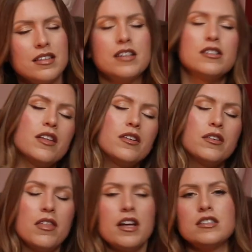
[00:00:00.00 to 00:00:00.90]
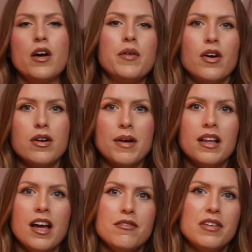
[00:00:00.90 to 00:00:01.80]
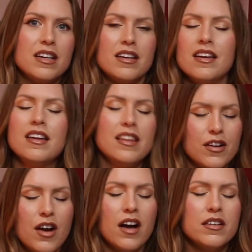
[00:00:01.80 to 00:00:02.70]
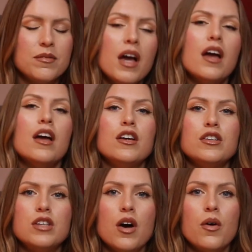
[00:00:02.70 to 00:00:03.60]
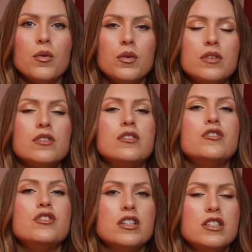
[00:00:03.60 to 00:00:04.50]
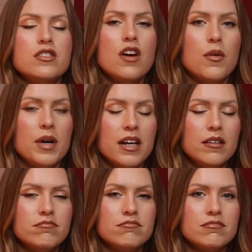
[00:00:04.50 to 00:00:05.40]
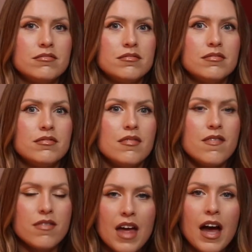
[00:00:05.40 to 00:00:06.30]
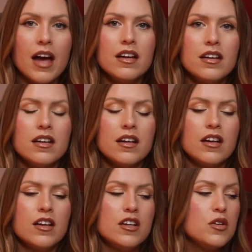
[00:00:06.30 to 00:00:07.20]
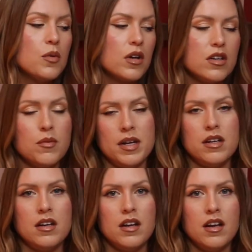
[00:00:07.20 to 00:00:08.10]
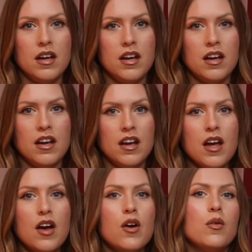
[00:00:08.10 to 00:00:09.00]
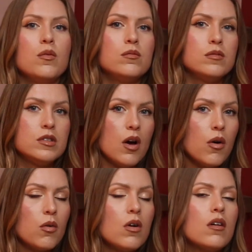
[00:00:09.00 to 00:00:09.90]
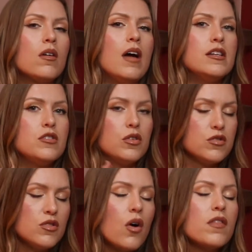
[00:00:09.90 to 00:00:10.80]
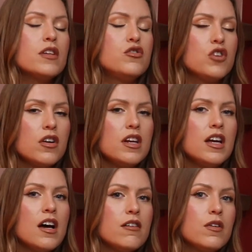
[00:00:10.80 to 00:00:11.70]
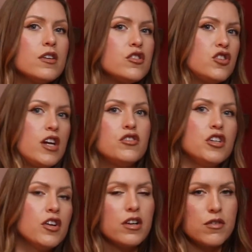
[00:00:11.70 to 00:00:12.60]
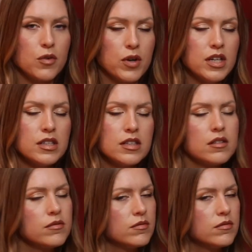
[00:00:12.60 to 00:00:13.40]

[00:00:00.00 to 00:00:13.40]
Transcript: there's other things going on in my life and they're not. So just knowing that you are human. So as you're on this journey of changing your inner voice,